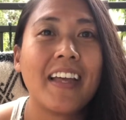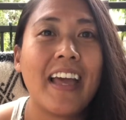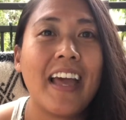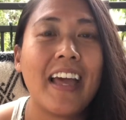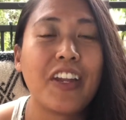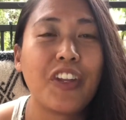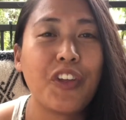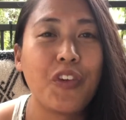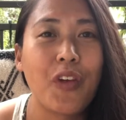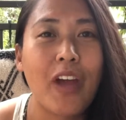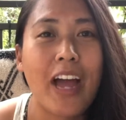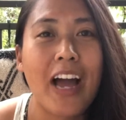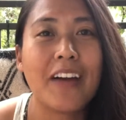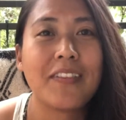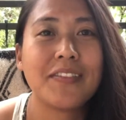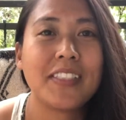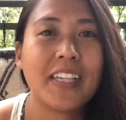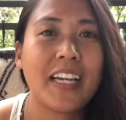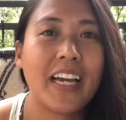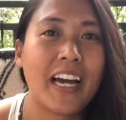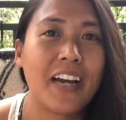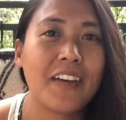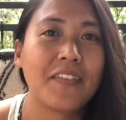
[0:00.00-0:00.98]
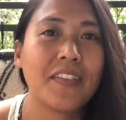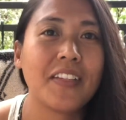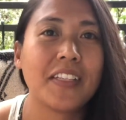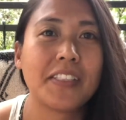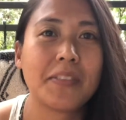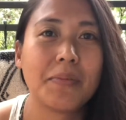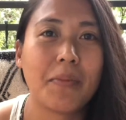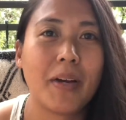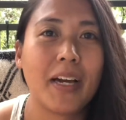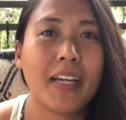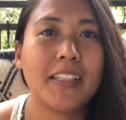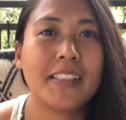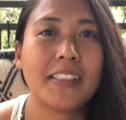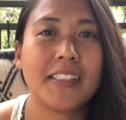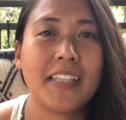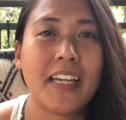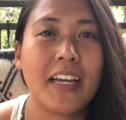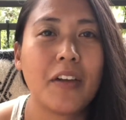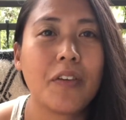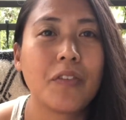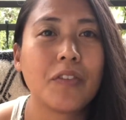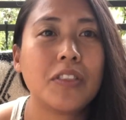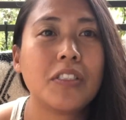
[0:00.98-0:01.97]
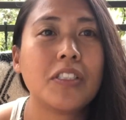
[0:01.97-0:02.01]
and you have to have this
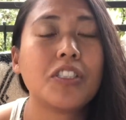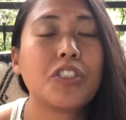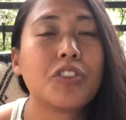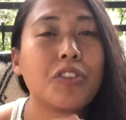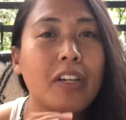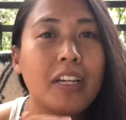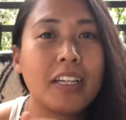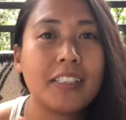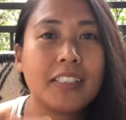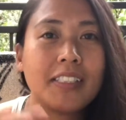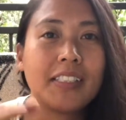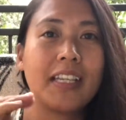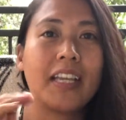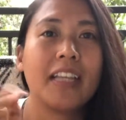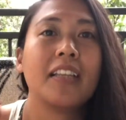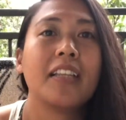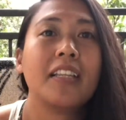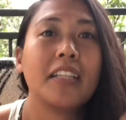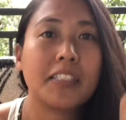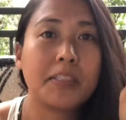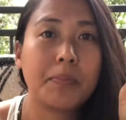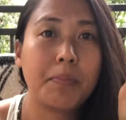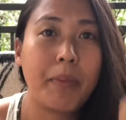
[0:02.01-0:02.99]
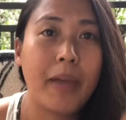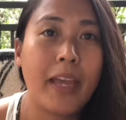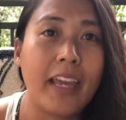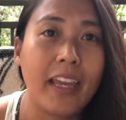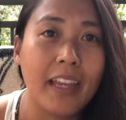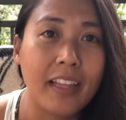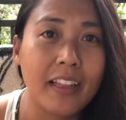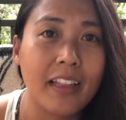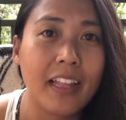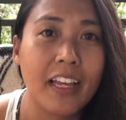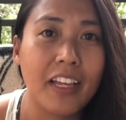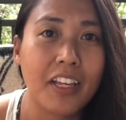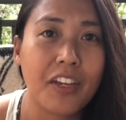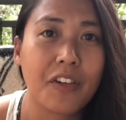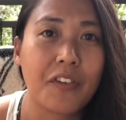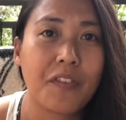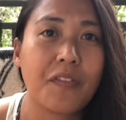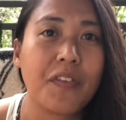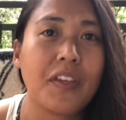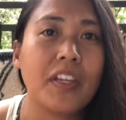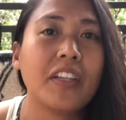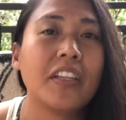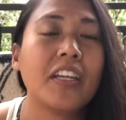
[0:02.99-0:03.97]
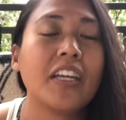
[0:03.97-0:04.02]
mindset to transcend this pain that you're
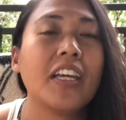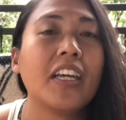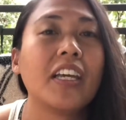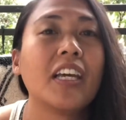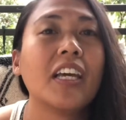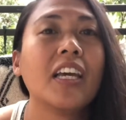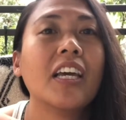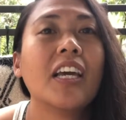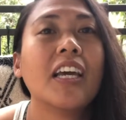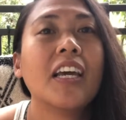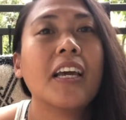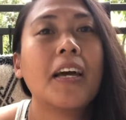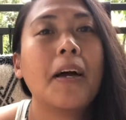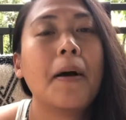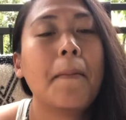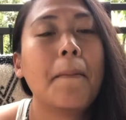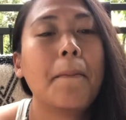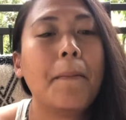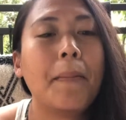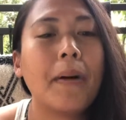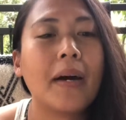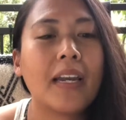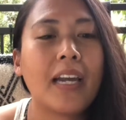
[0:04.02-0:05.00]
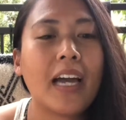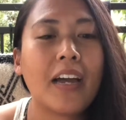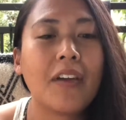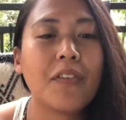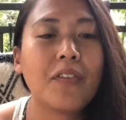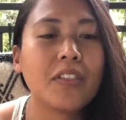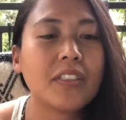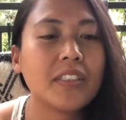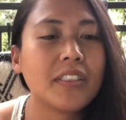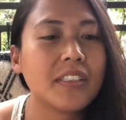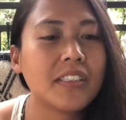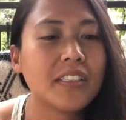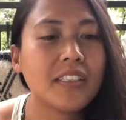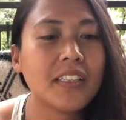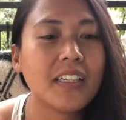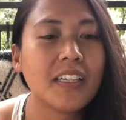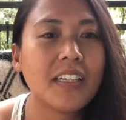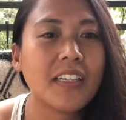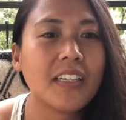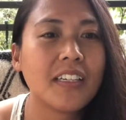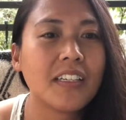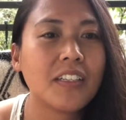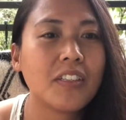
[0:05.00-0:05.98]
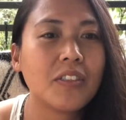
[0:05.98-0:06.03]
feeling. But I was
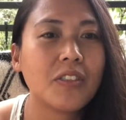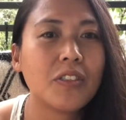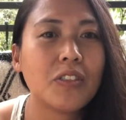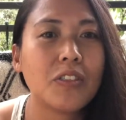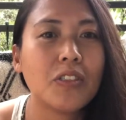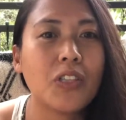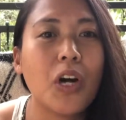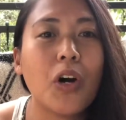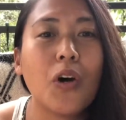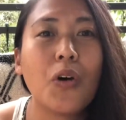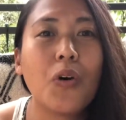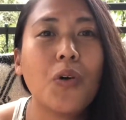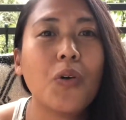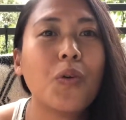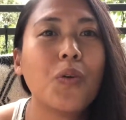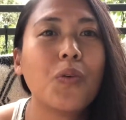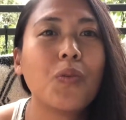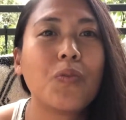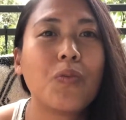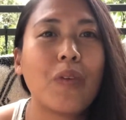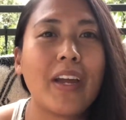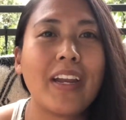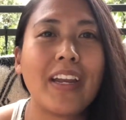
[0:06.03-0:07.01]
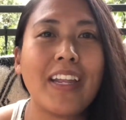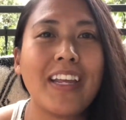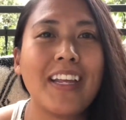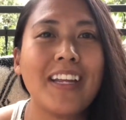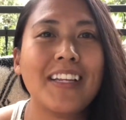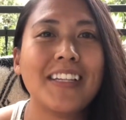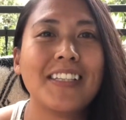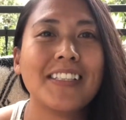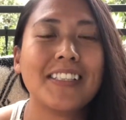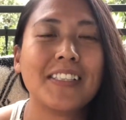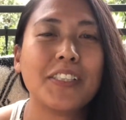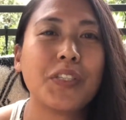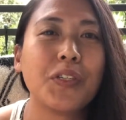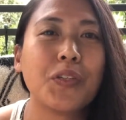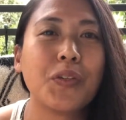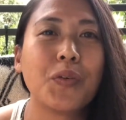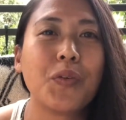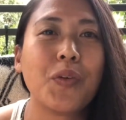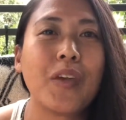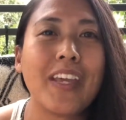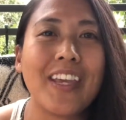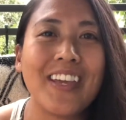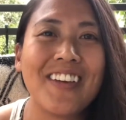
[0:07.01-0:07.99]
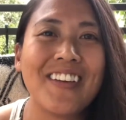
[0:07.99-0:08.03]
so ready to
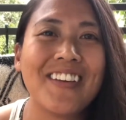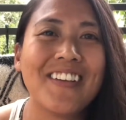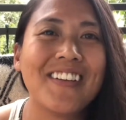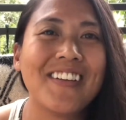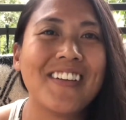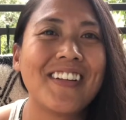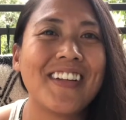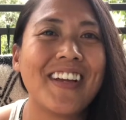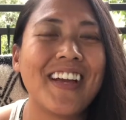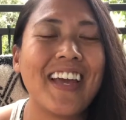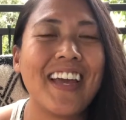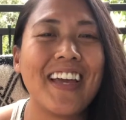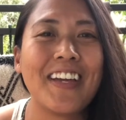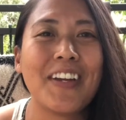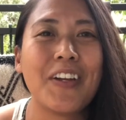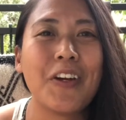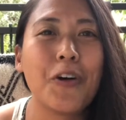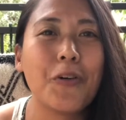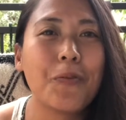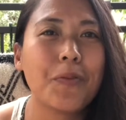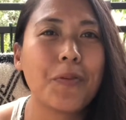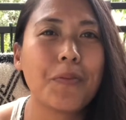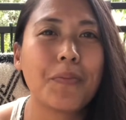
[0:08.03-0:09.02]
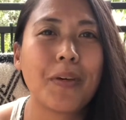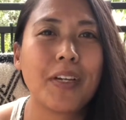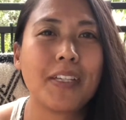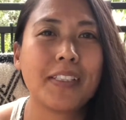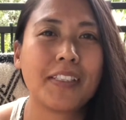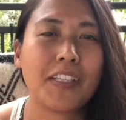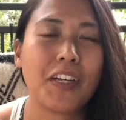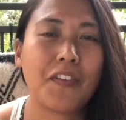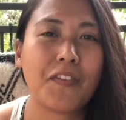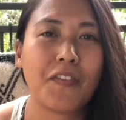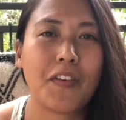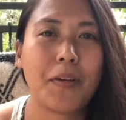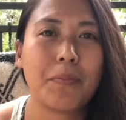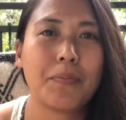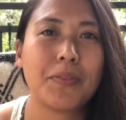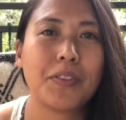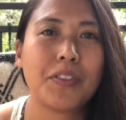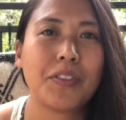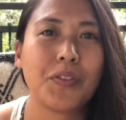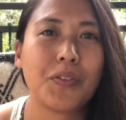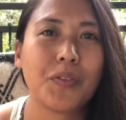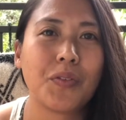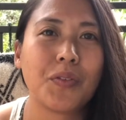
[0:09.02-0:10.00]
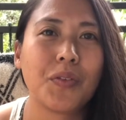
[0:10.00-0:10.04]
heal and open myself up
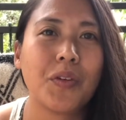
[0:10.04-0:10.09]
to